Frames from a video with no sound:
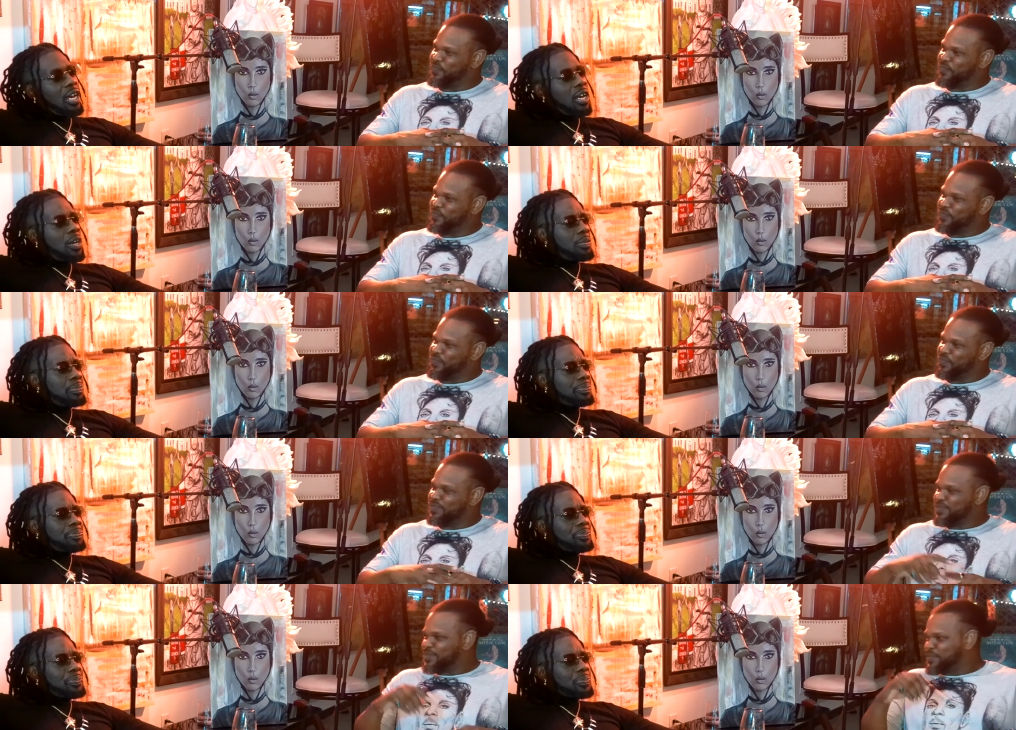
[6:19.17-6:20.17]
Speaker 1: Um,
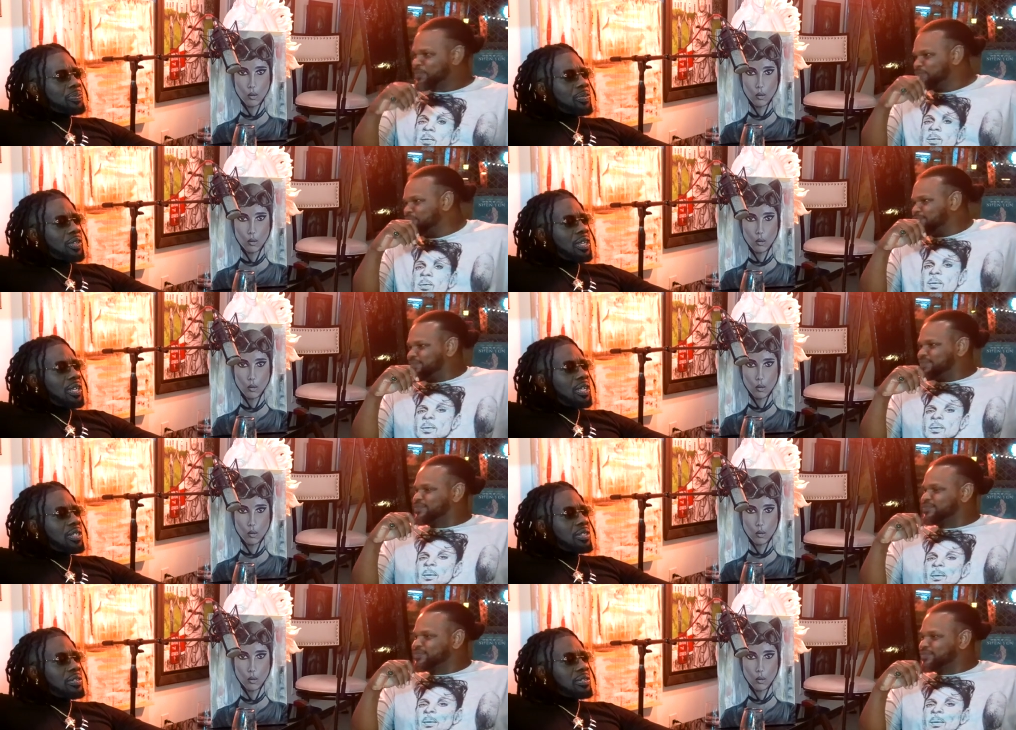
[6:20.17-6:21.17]
uh,
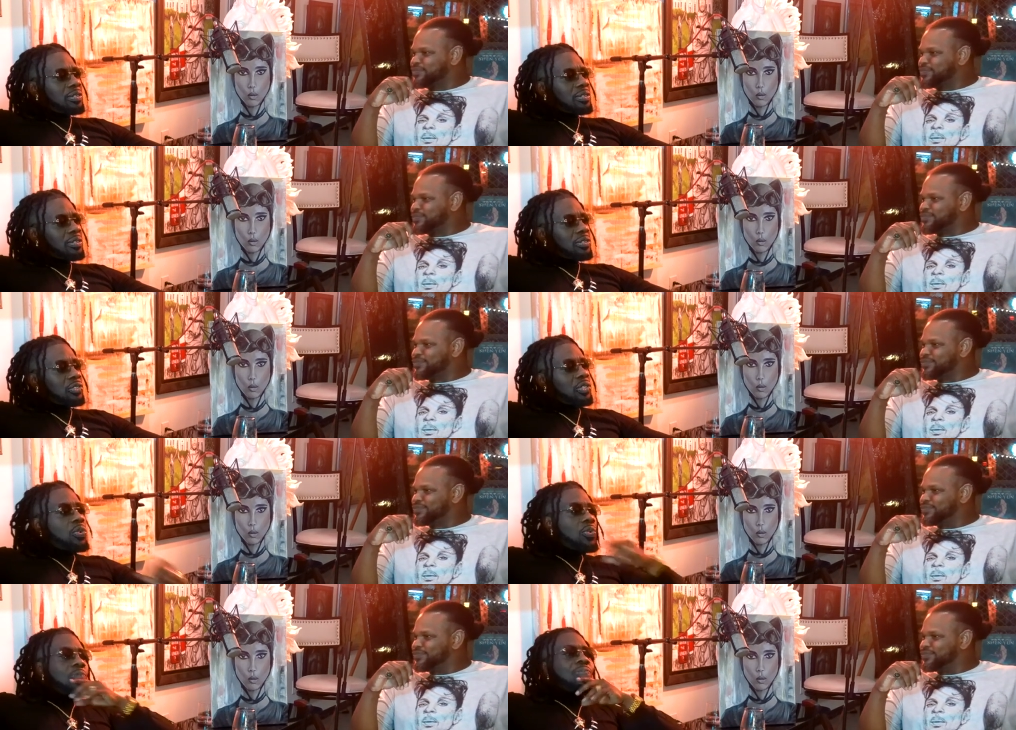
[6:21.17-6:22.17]

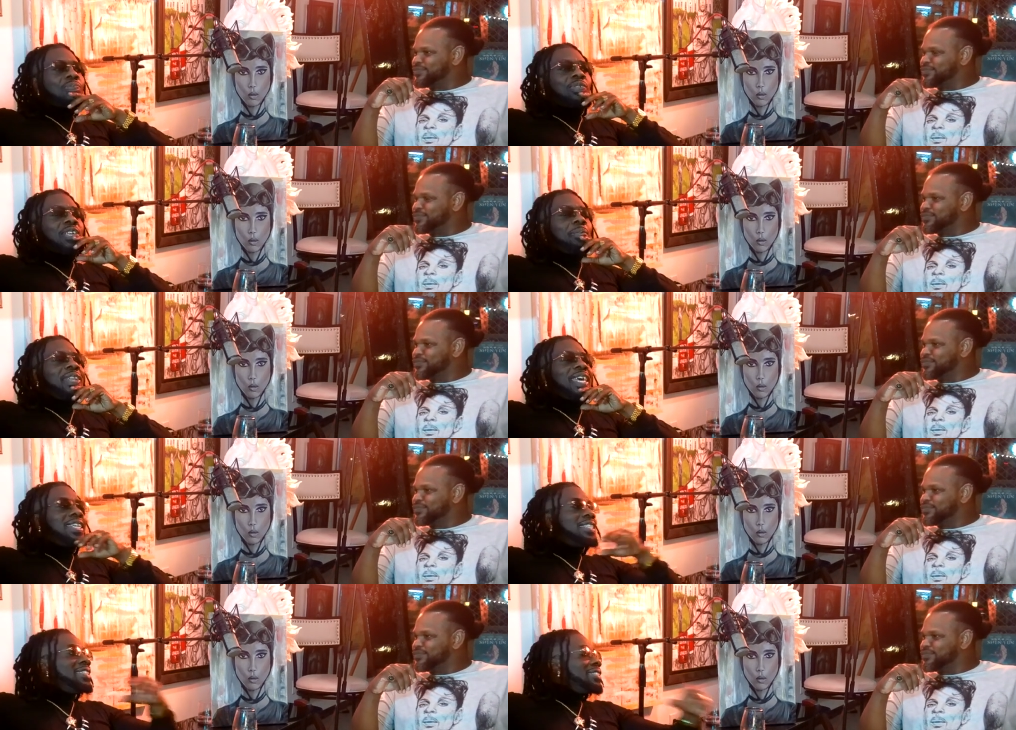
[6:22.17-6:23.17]
so coming out of
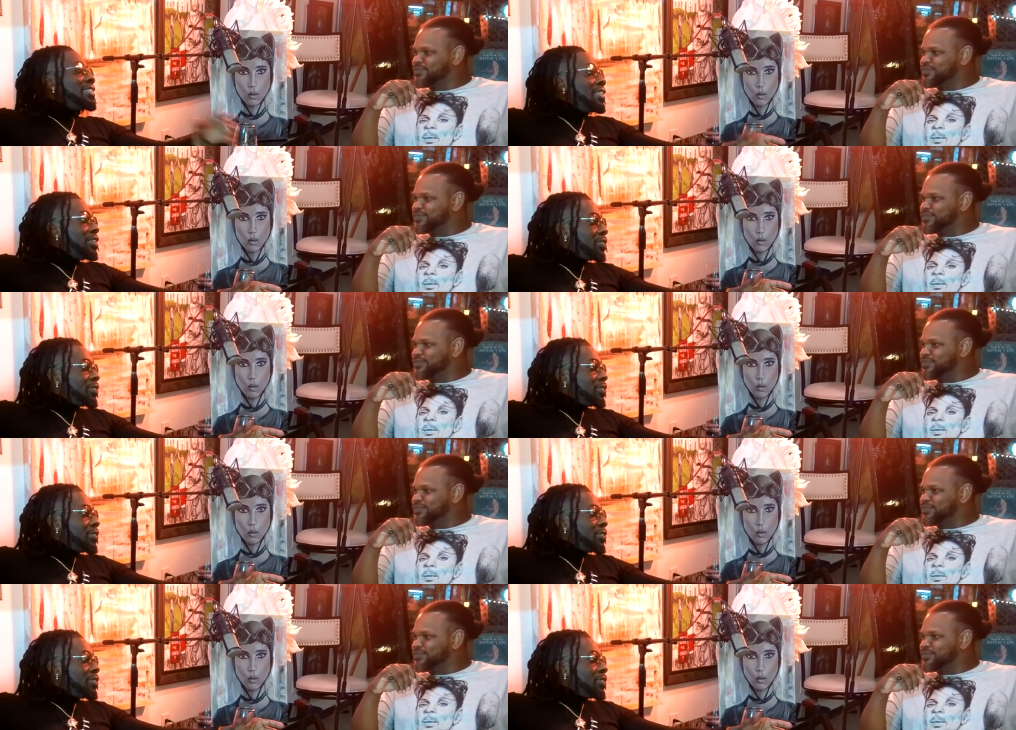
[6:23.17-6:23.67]
DC